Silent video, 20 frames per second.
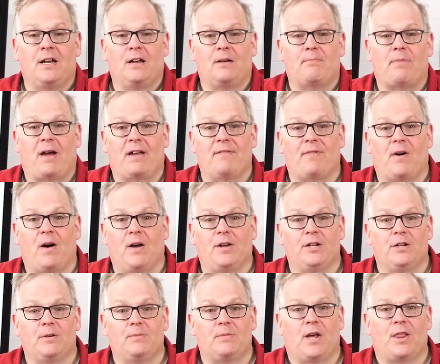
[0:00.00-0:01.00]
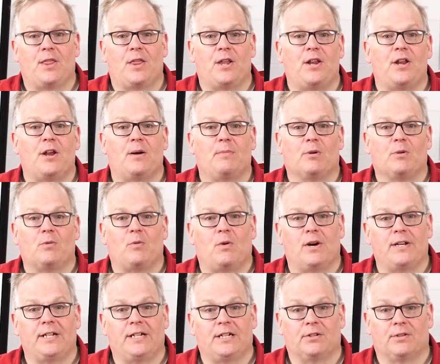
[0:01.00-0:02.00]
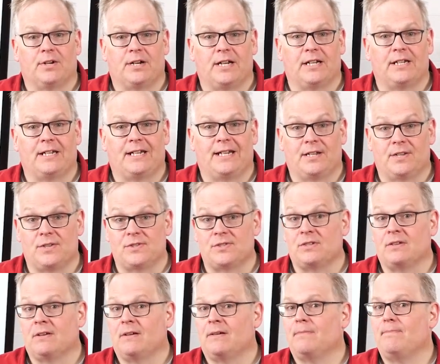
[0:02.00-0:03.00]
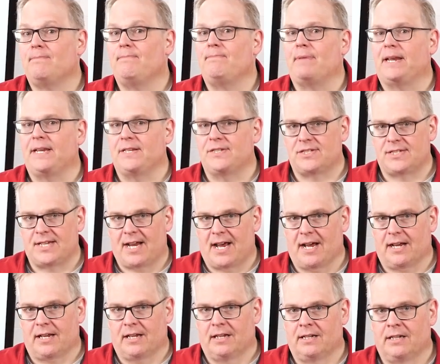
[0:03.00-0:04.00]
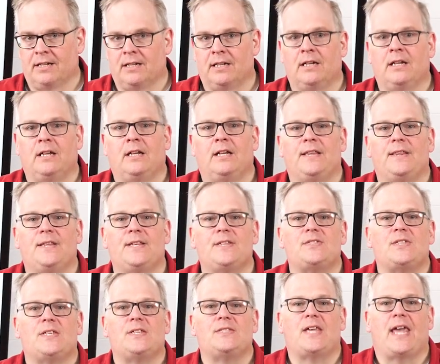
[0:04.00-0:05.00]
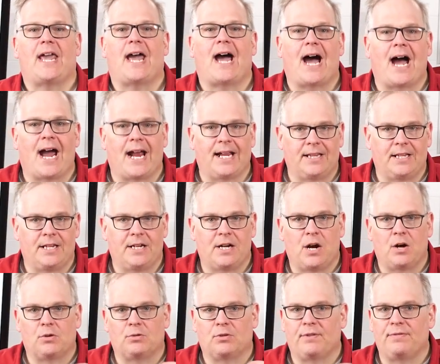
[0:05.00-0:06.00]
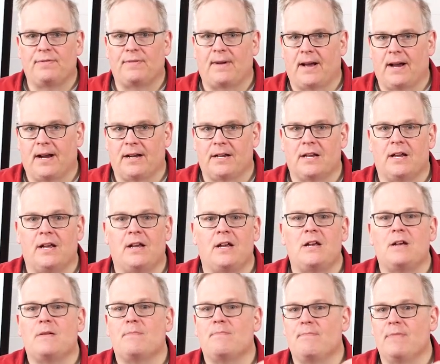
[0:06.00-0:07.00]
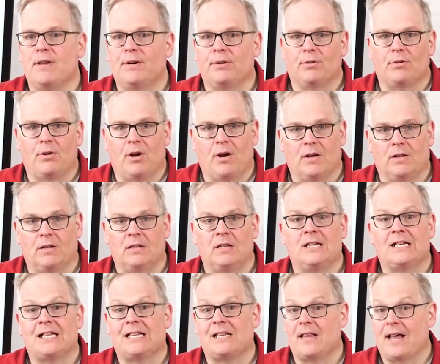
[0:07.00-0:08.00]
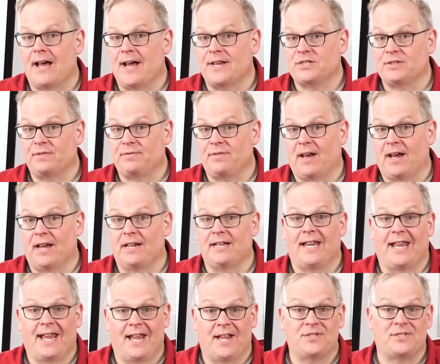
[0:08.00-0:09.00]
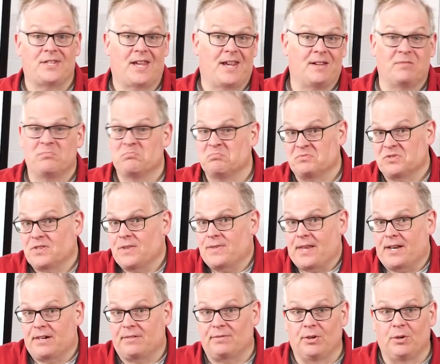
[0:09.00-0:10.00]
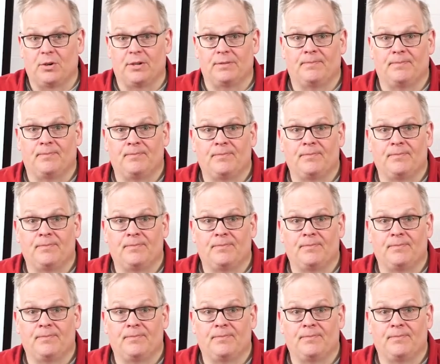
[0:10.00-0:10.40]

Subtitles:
By volume, the number one ingredient is base stock. This is a highly refined mineral oil classified as a synthetic fluid.